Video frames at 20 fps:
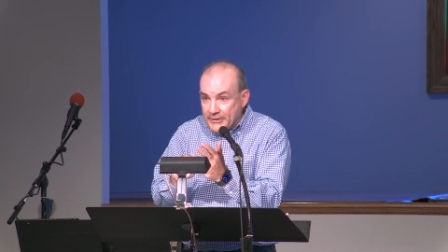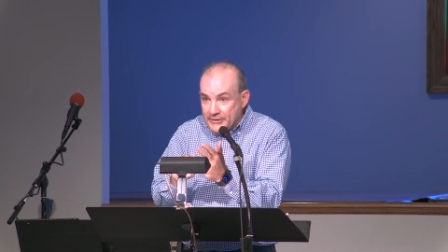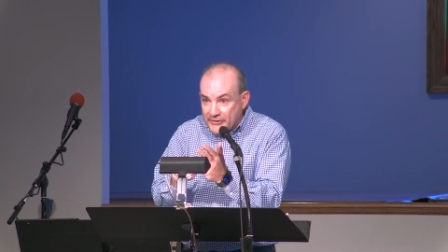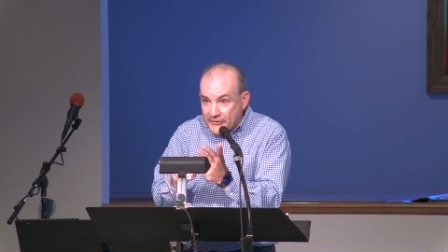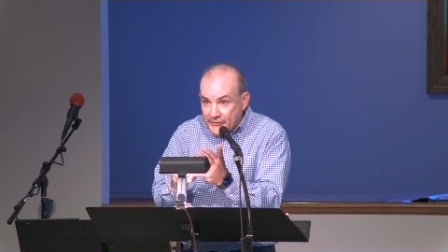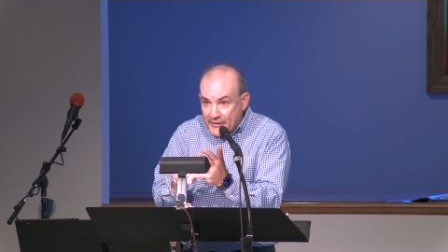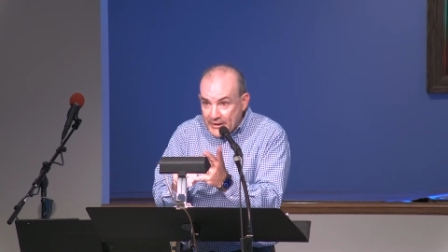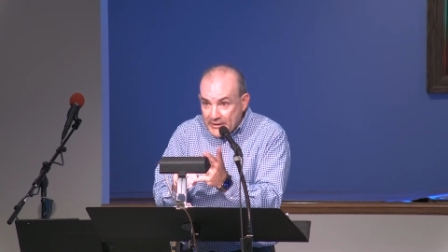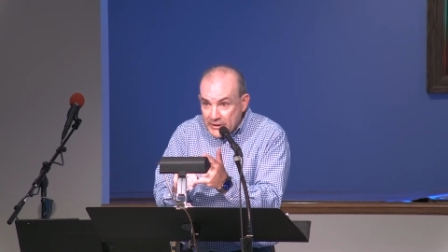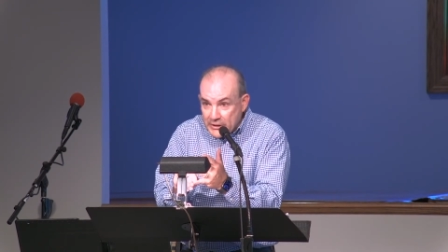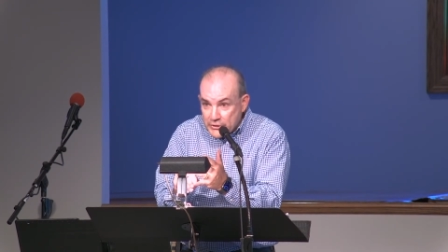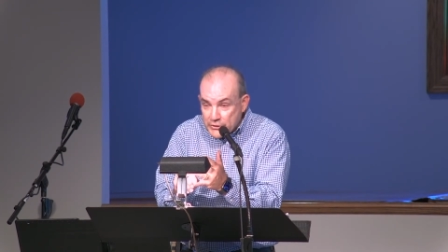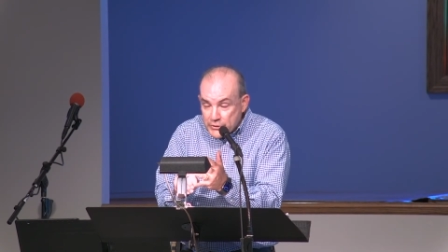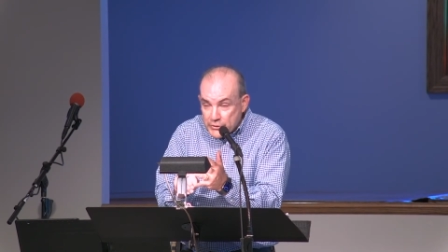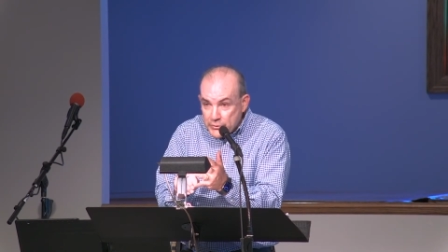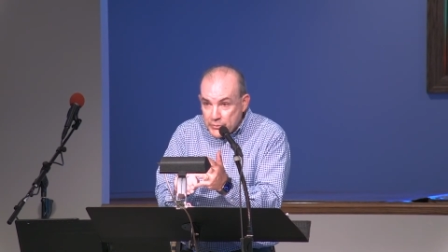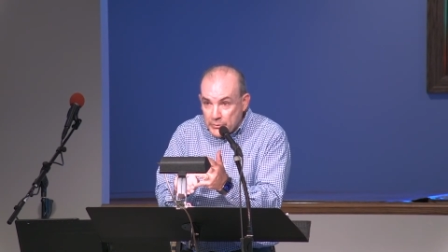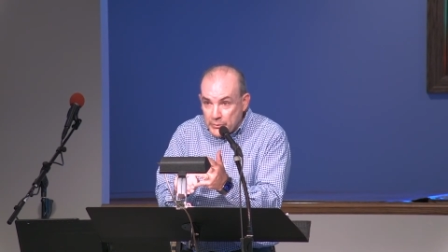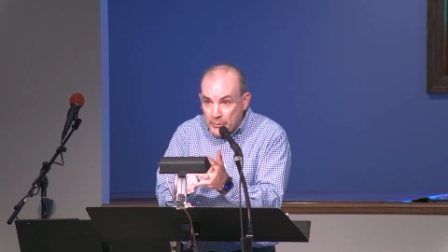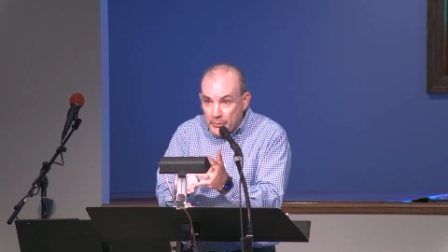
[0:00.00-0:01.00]
in Sunday
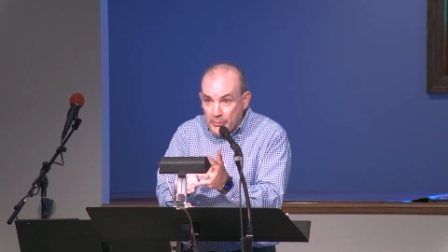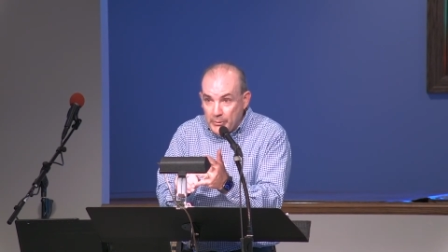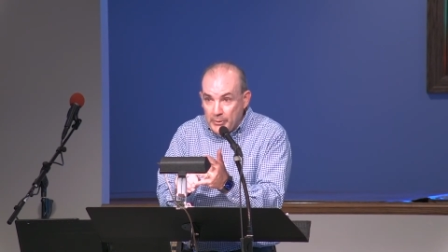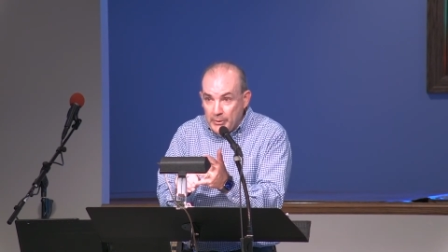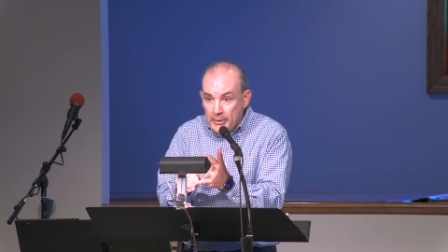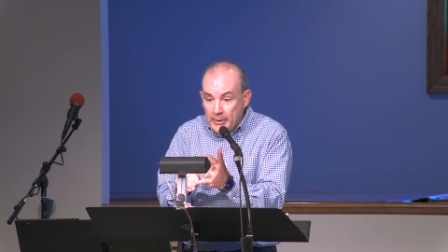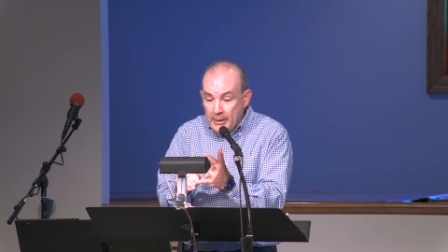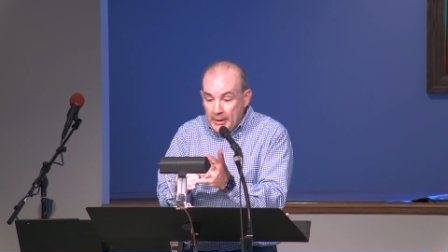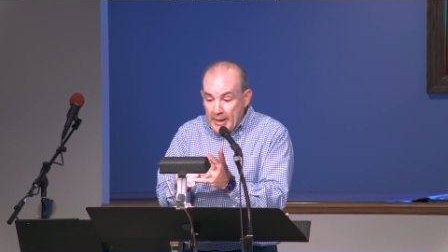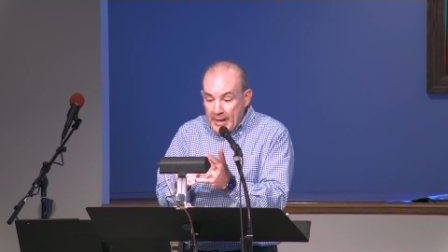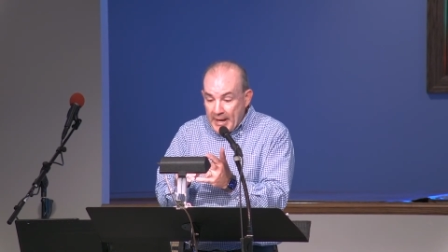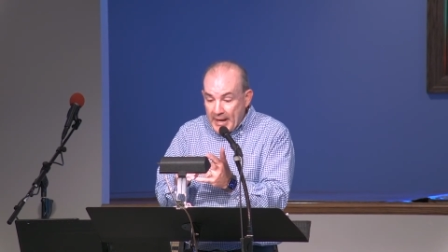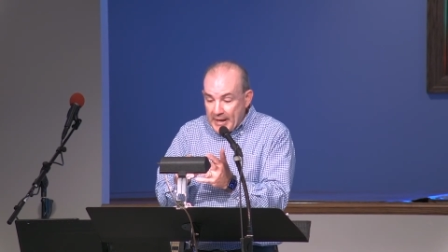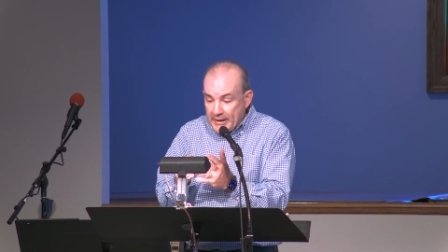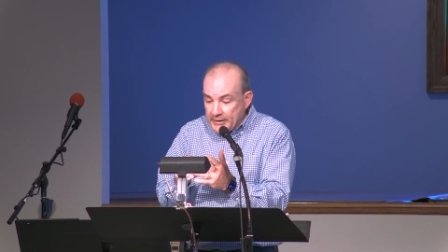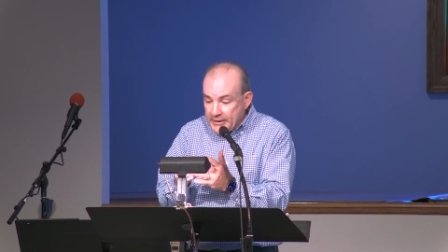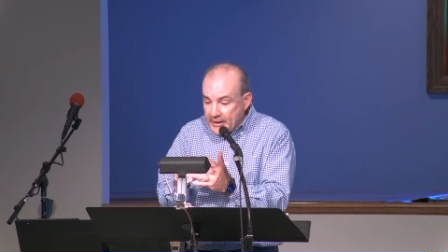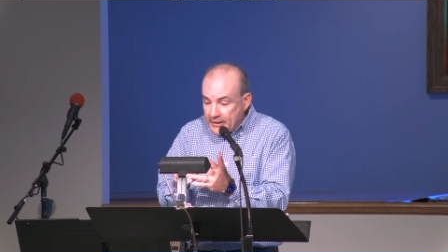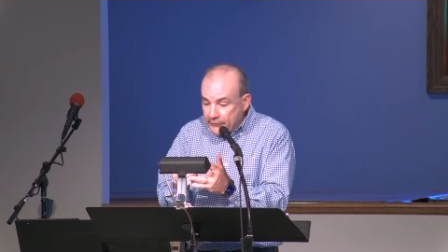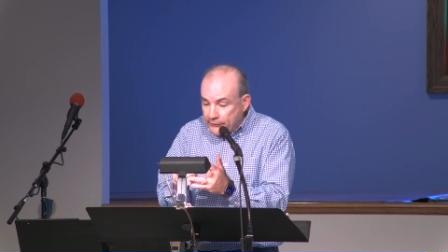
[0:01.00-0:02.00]
school,
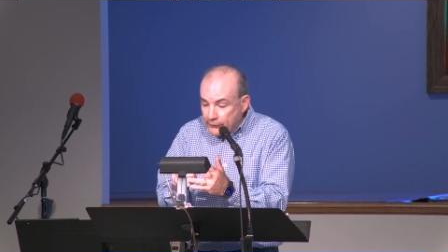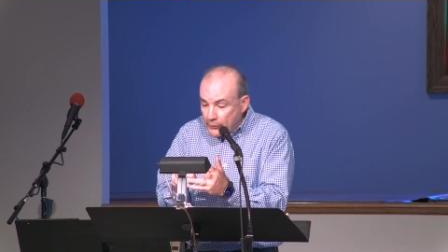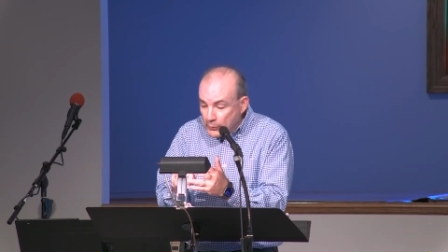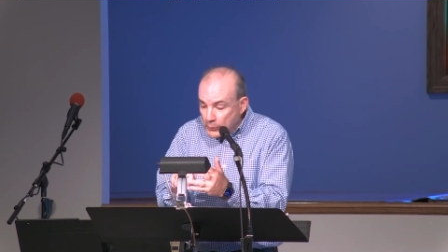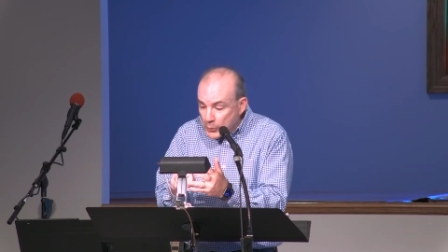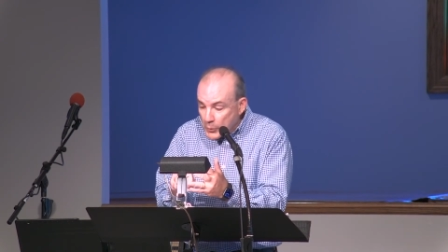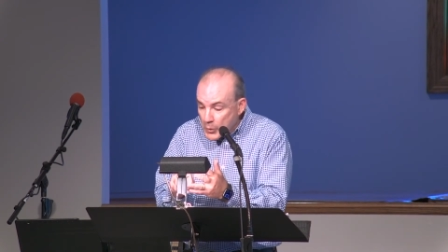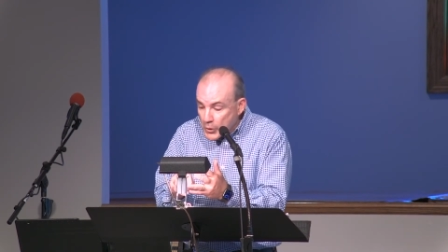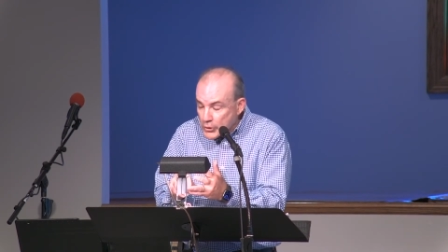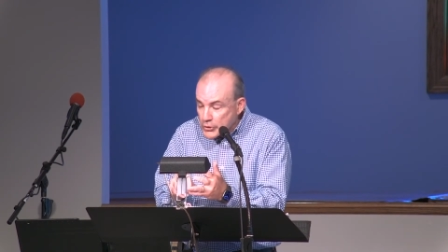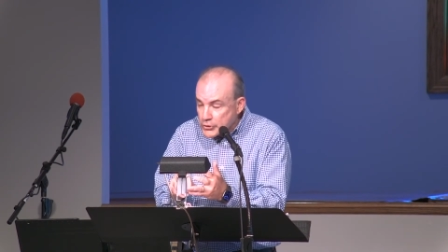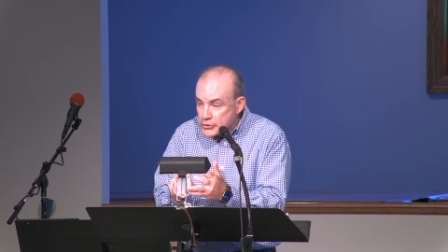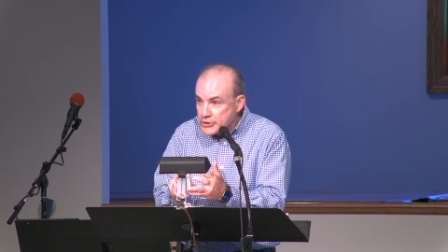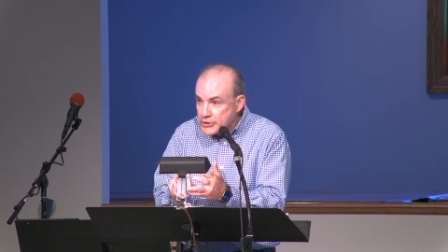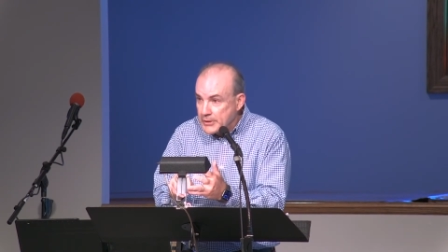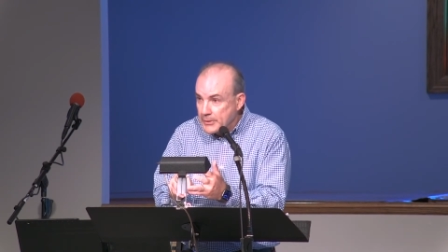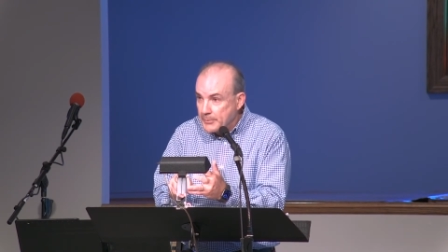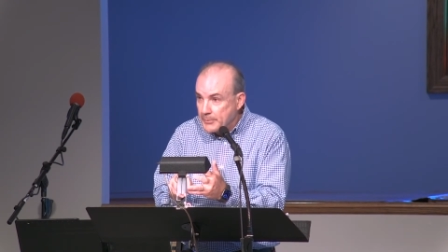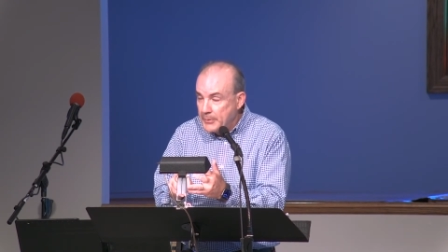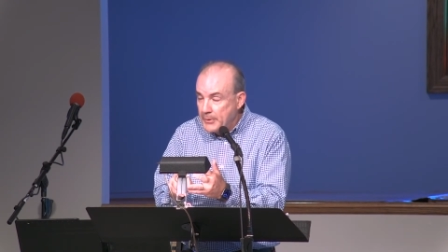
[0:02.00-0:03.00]
in kids' own
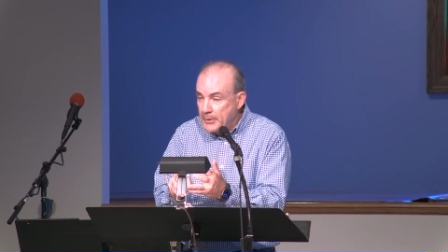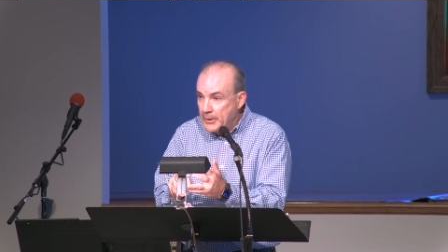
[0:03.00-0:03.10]
worship,